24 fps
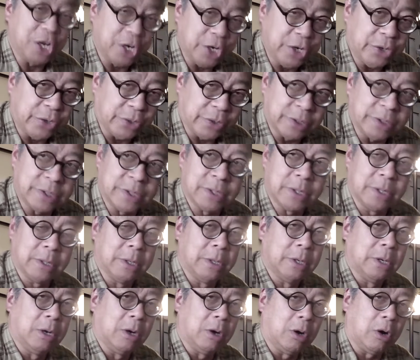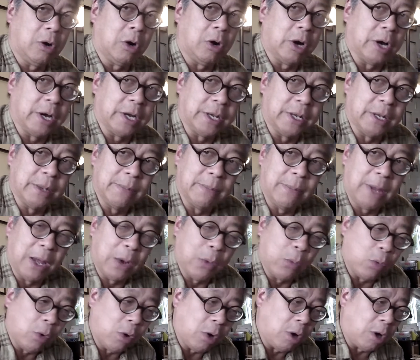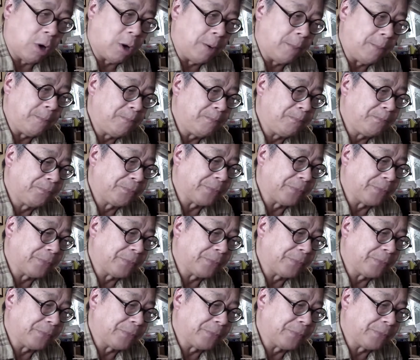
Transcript: years on my wall